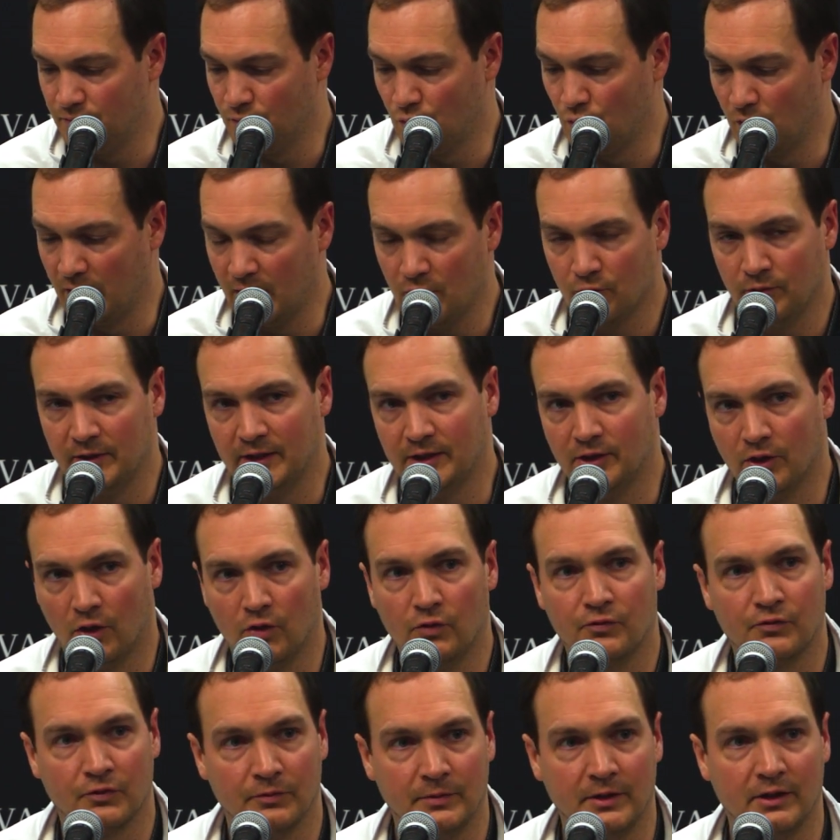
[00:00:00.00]
where we go
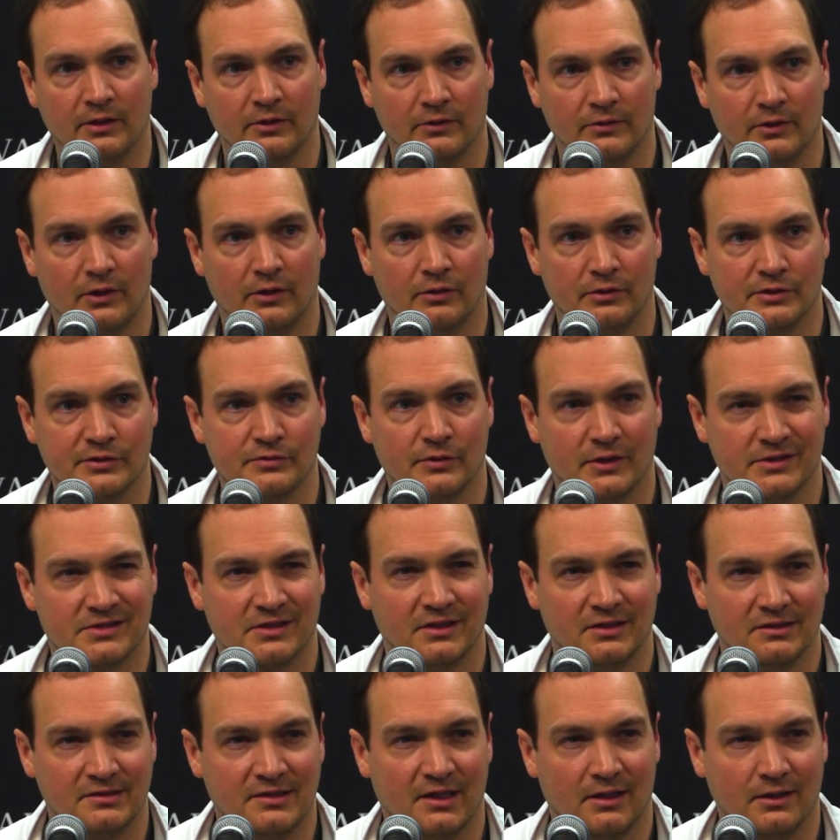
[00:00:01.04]
from here, though, is what's
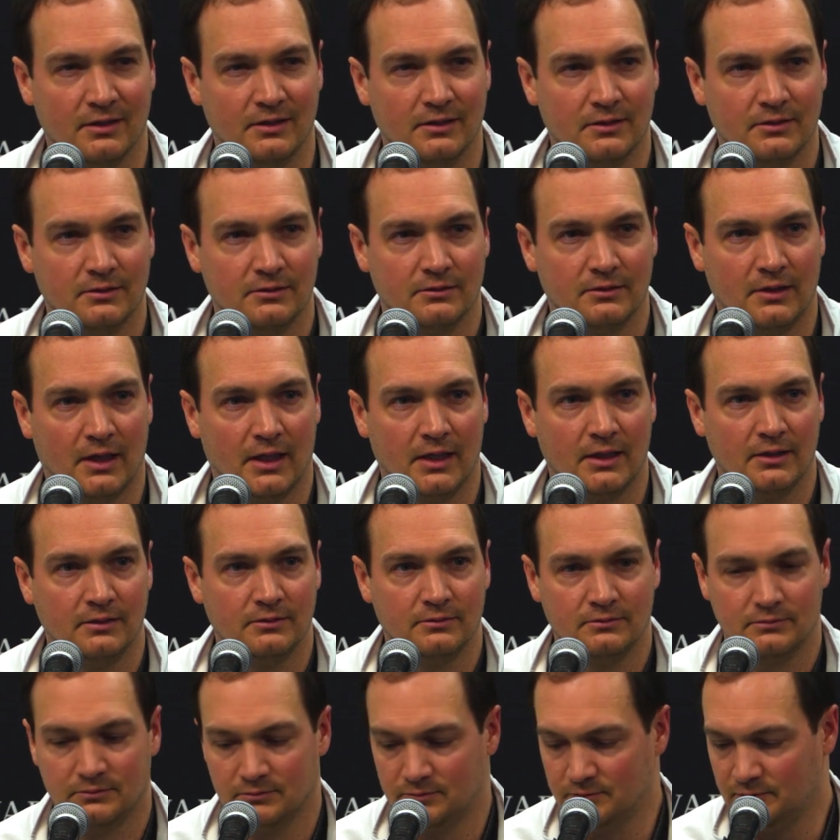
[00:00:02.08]
going to tell it, not,
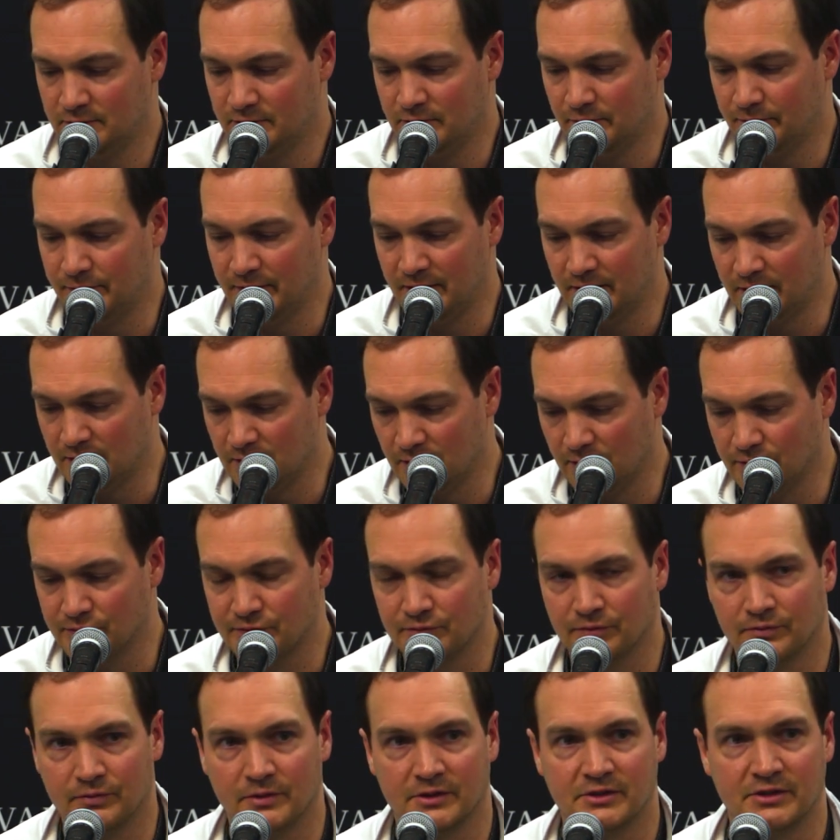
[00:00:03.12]
you know, being close
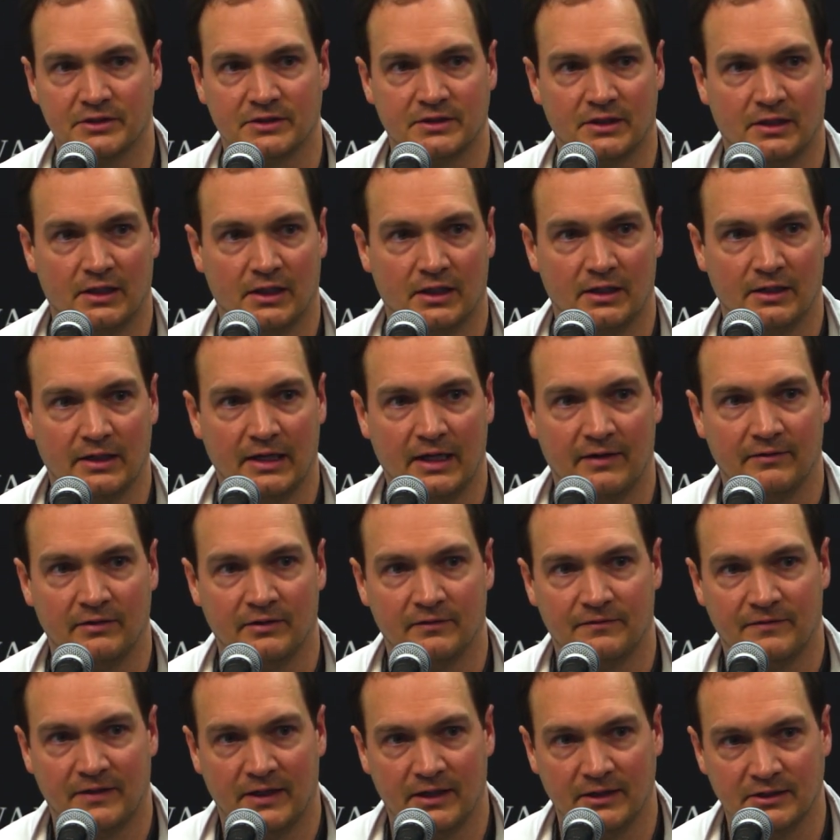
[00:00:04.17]
with Wichita, having
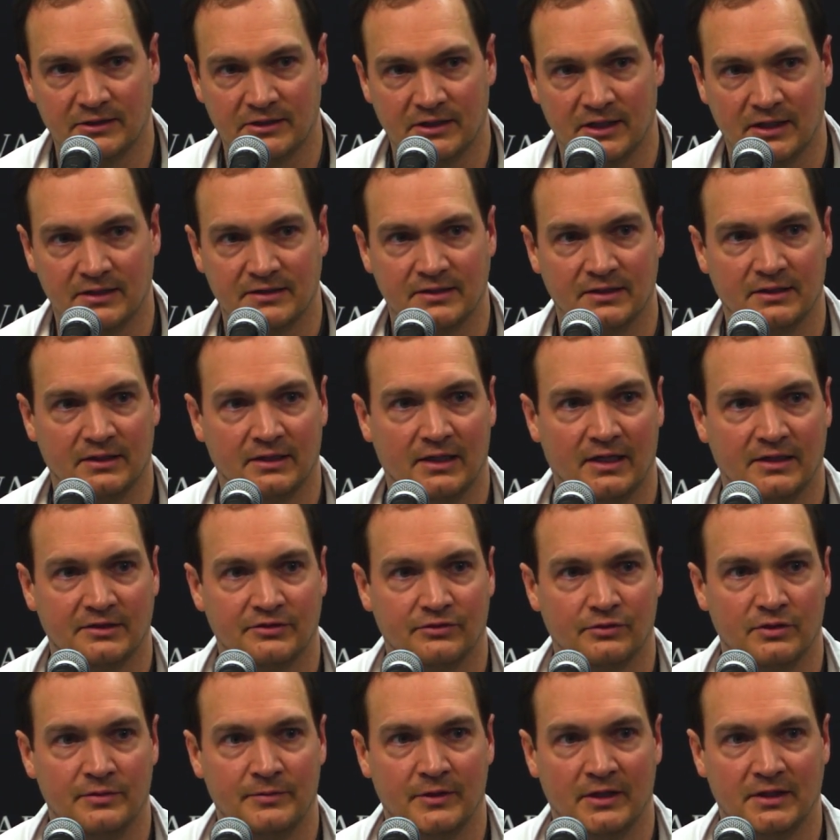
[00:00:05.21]
a fighting chance in the last
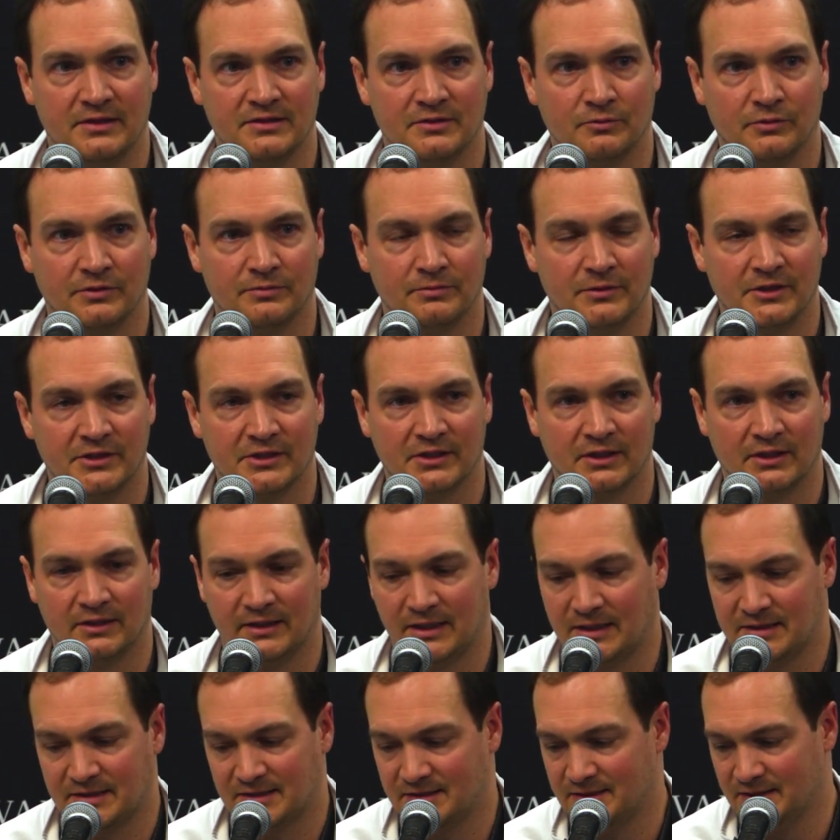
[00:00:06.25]
3 minutes with Michigan.
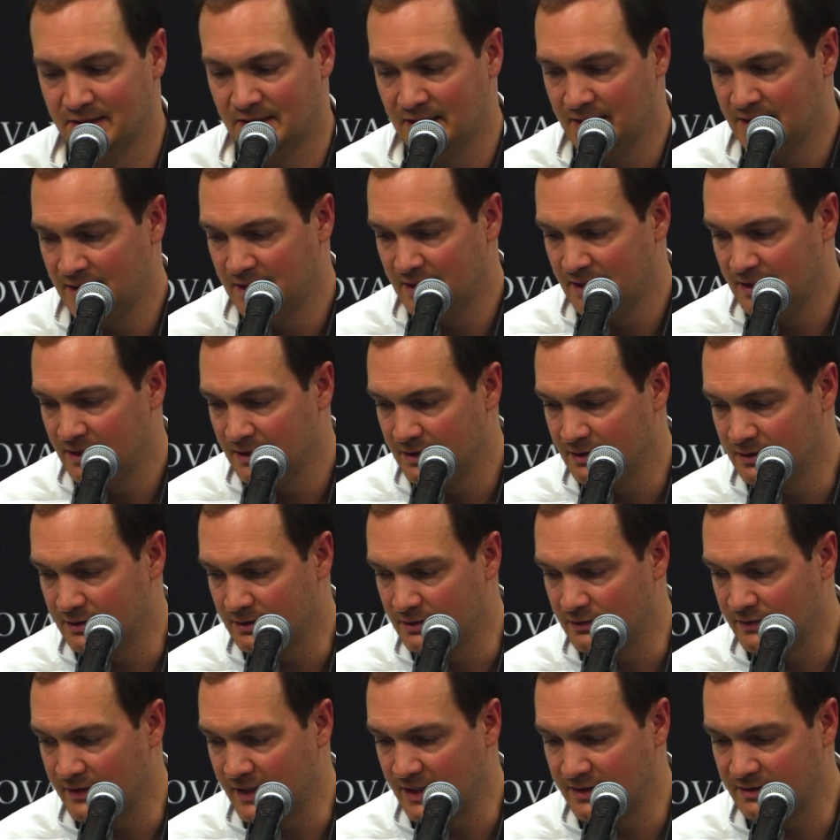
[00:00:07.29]
That's, you
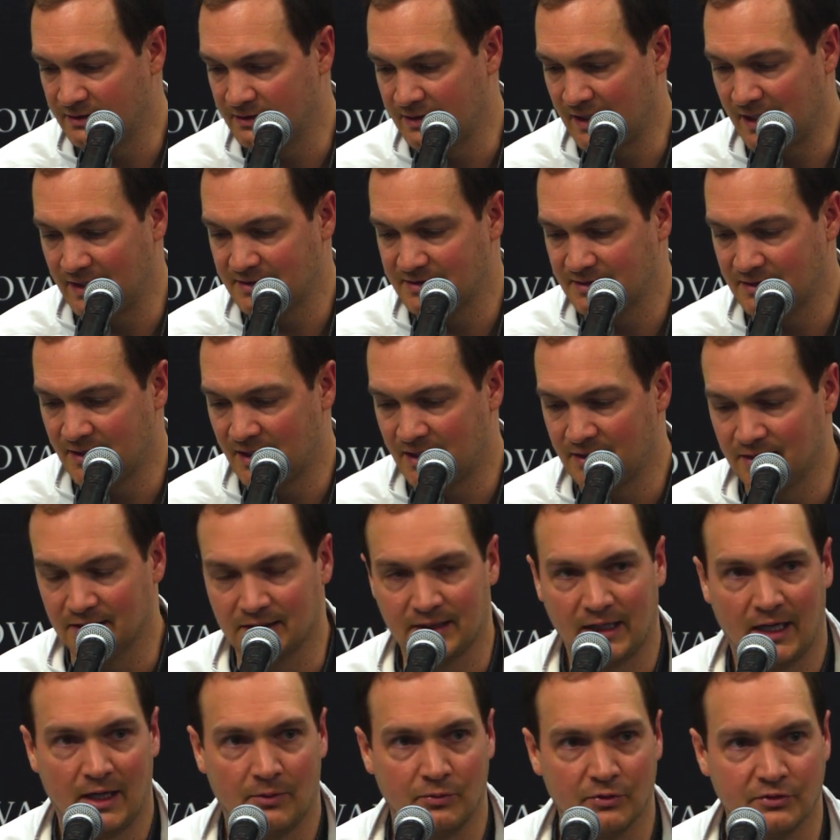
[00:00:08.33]
know, that's not an
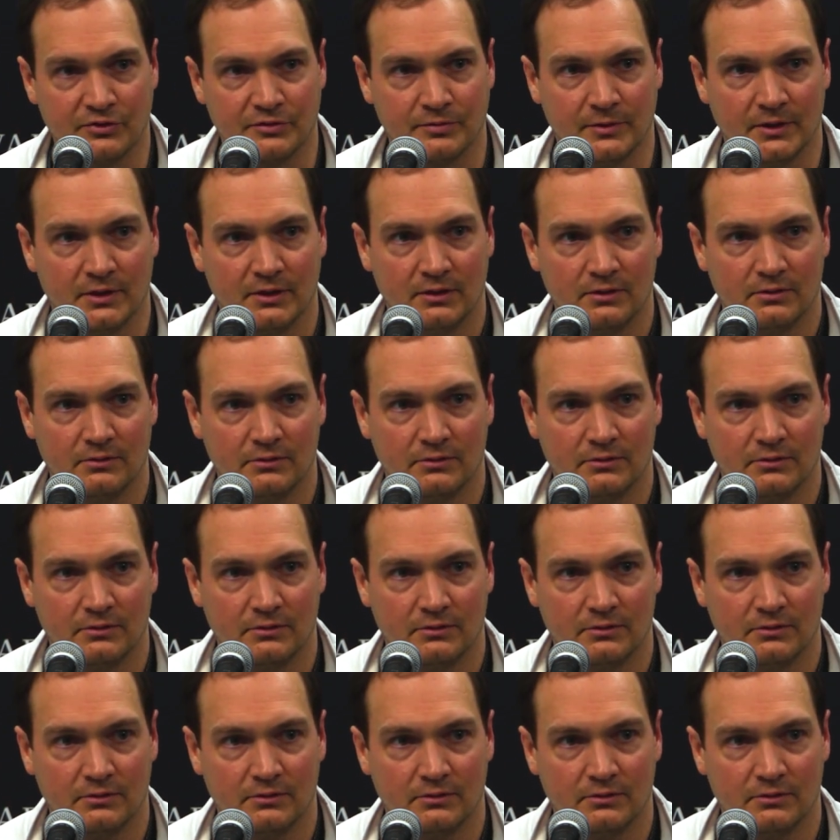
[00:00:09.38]
accomplishment.